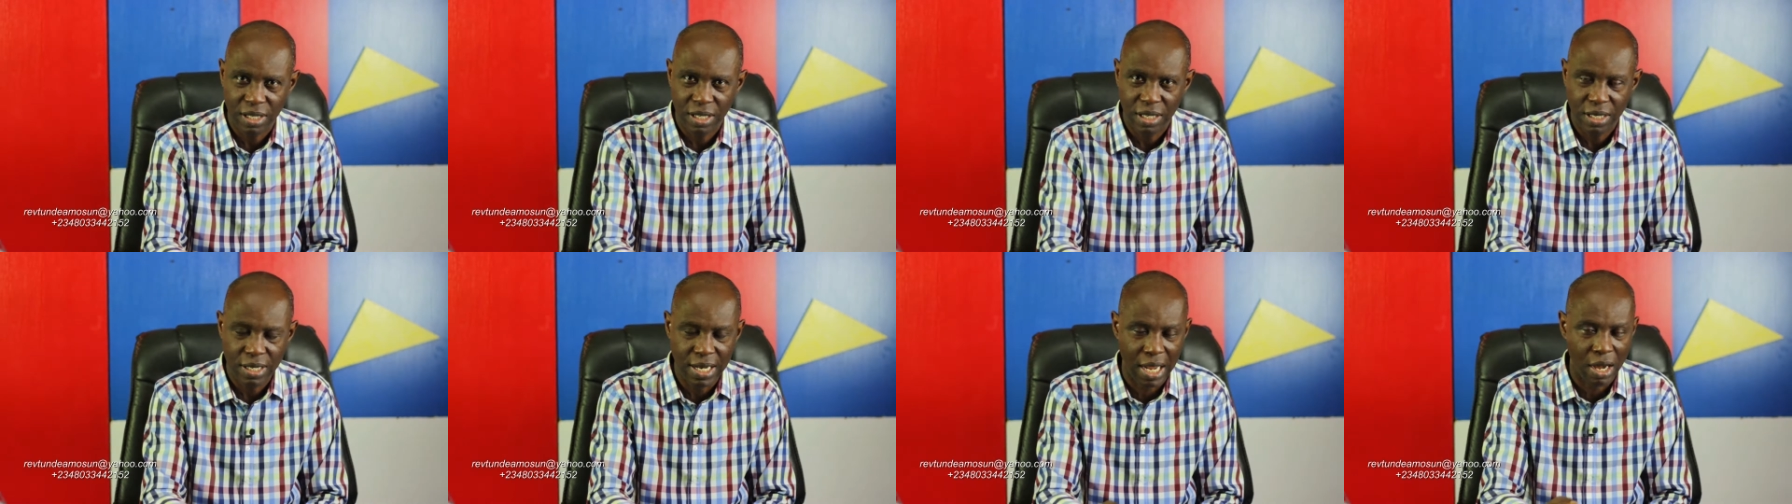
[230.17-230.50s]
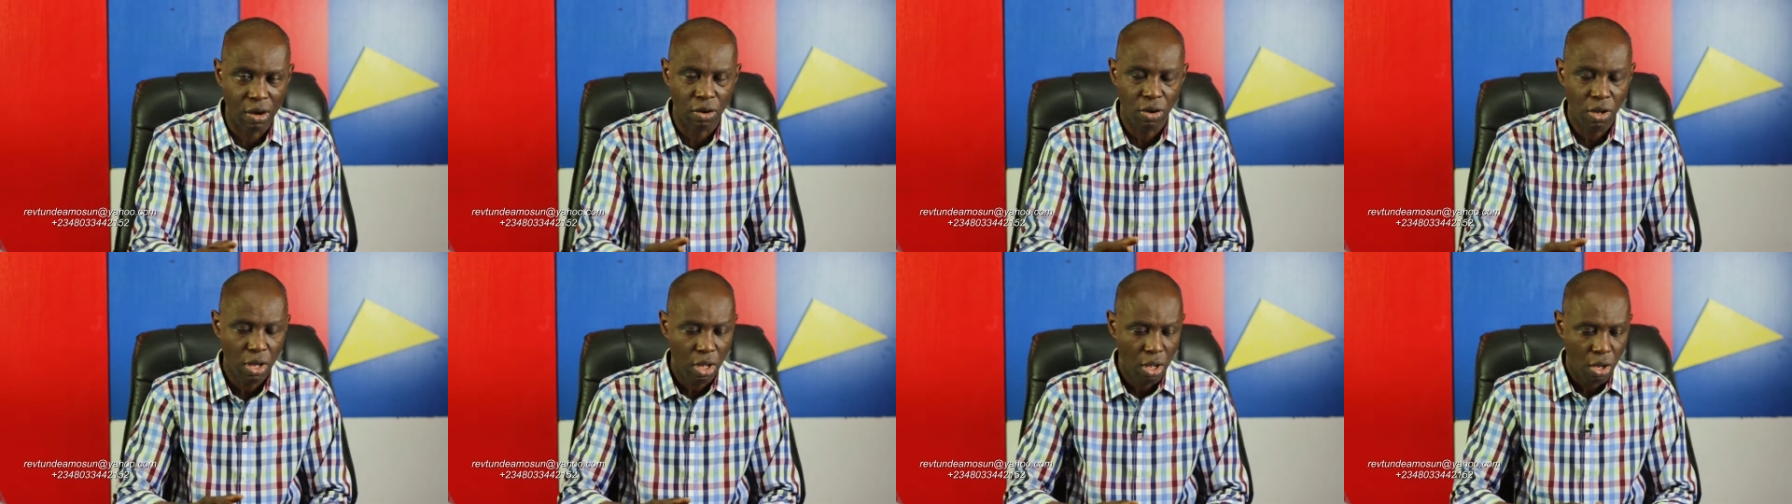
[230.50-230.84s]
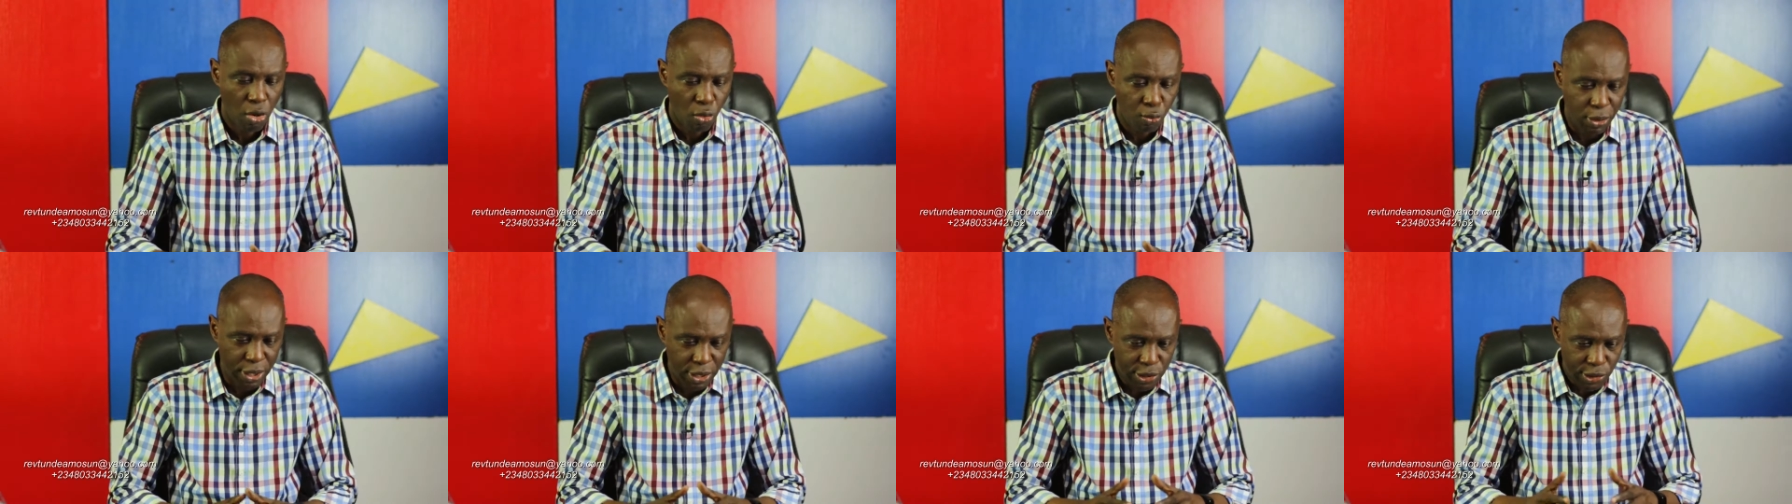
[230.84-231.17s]
Now,
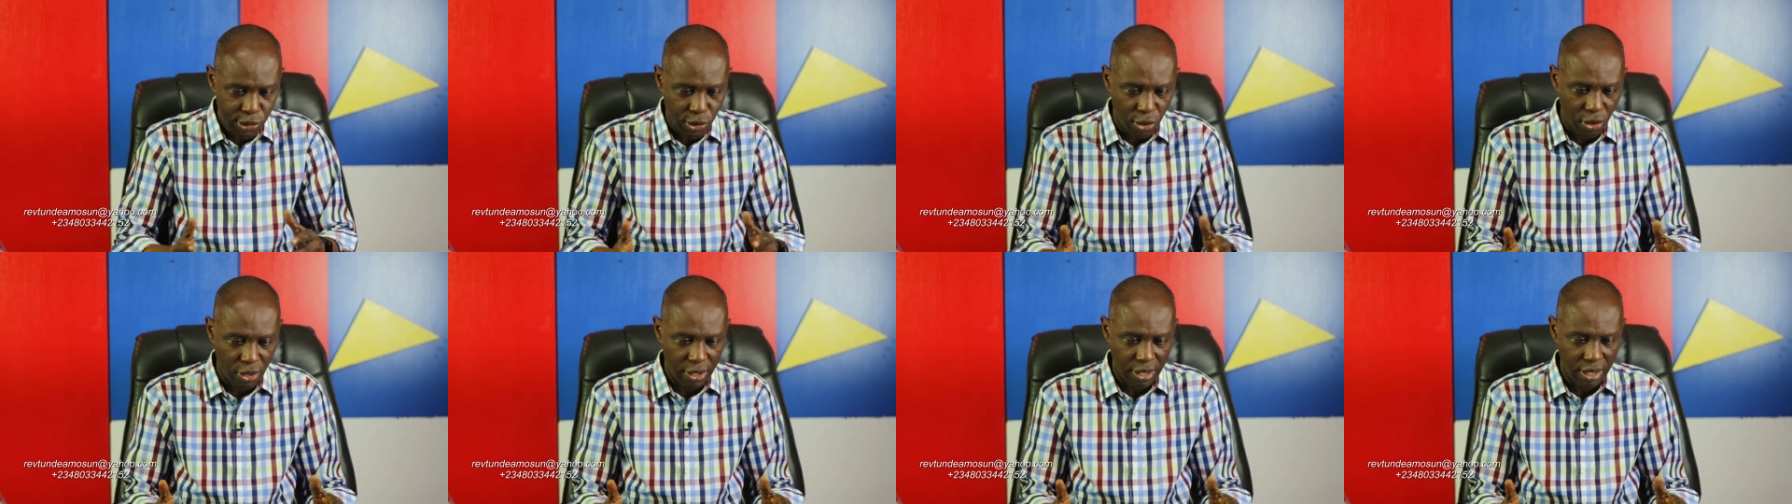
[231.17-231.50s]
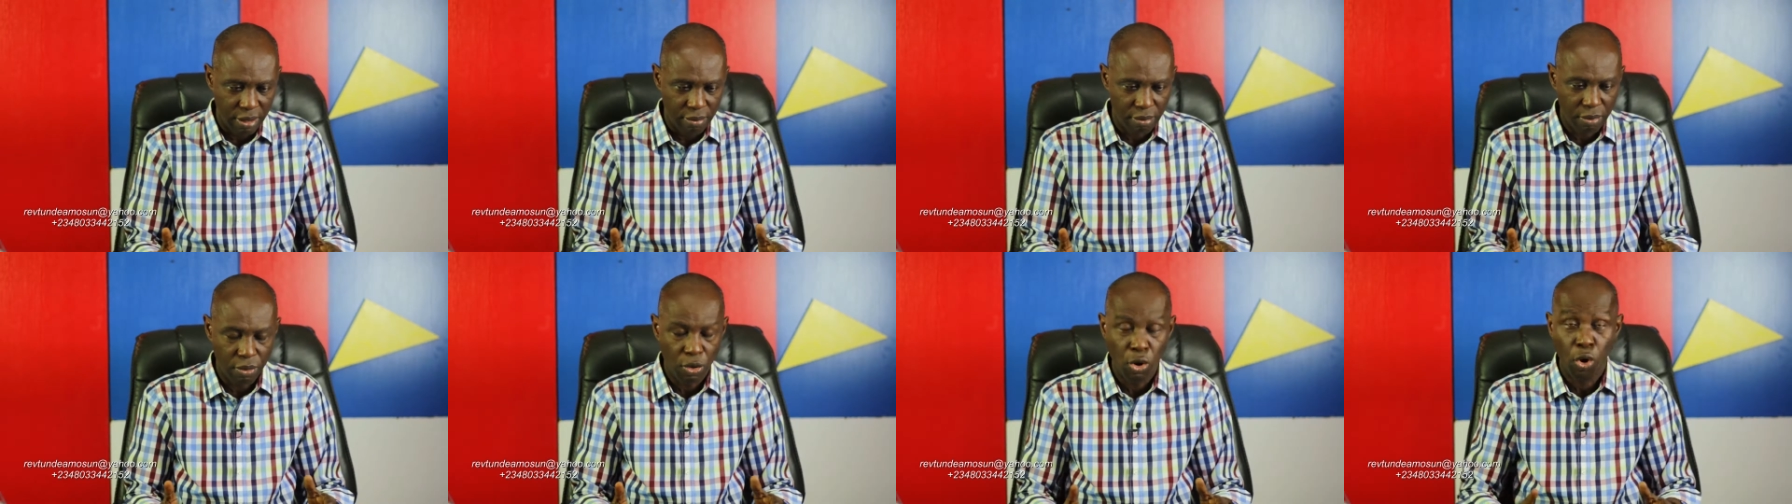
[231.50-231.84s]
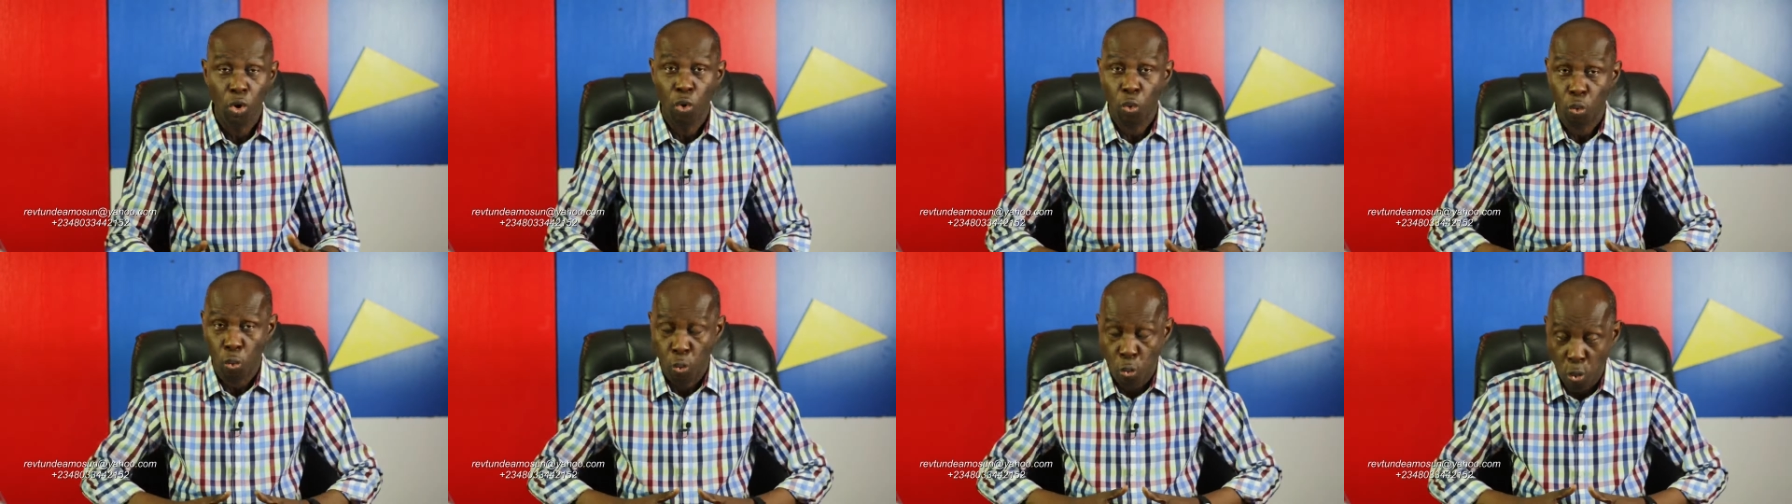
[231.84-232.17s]
we saw him
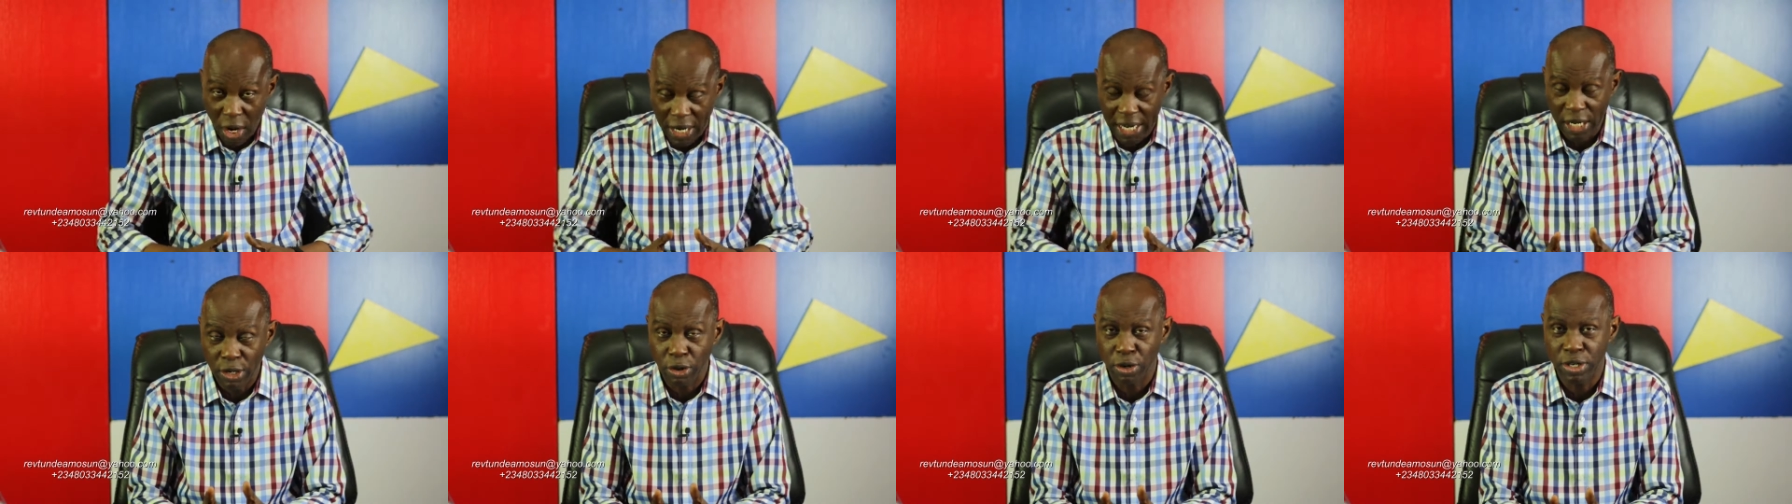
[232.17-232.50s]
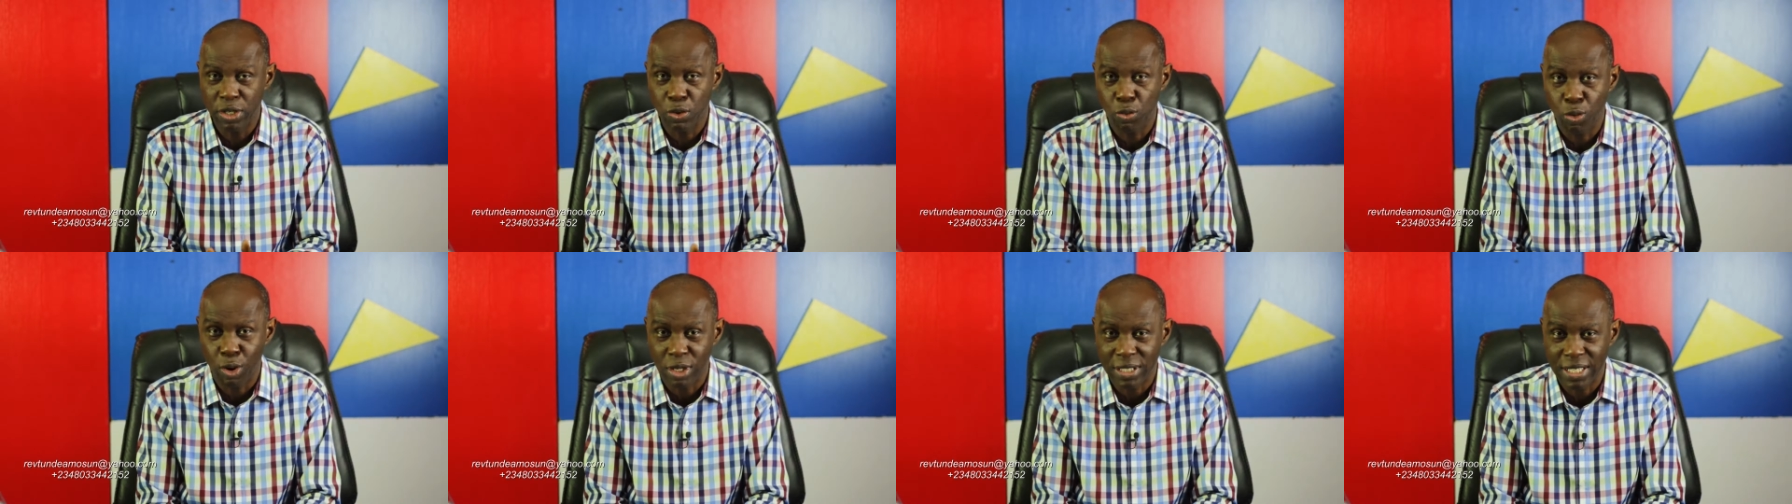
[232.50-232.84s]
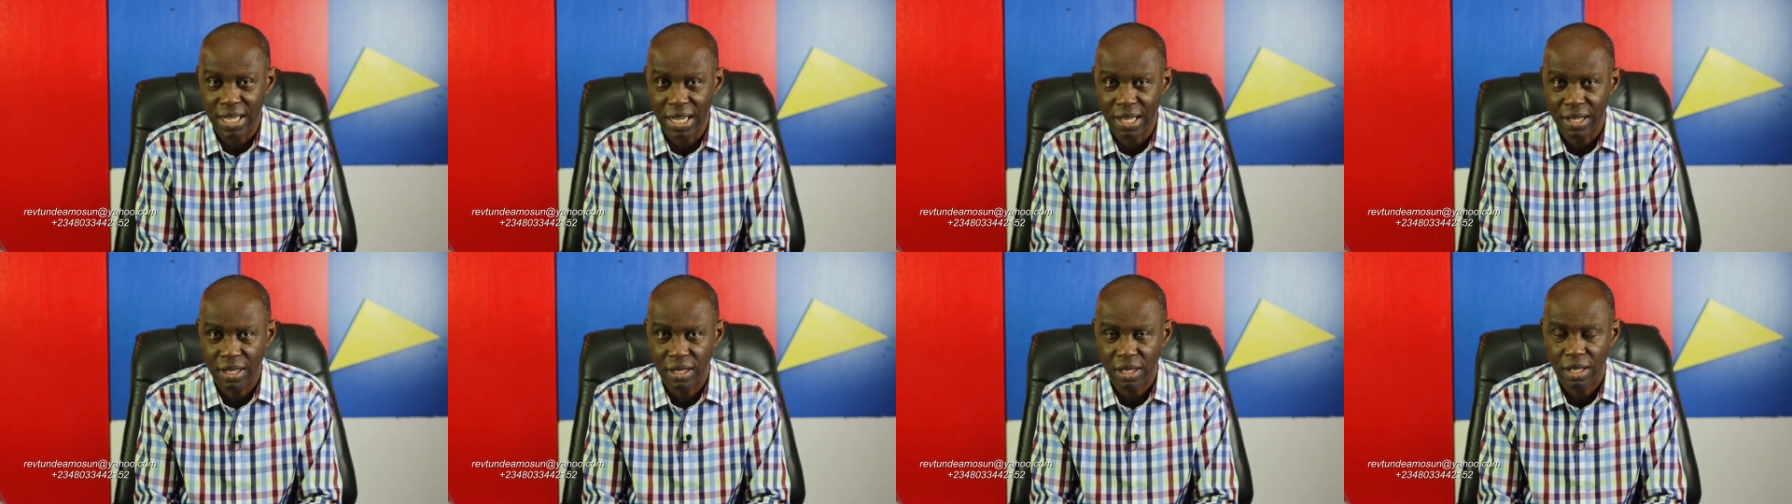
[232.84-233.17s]
walking on the water.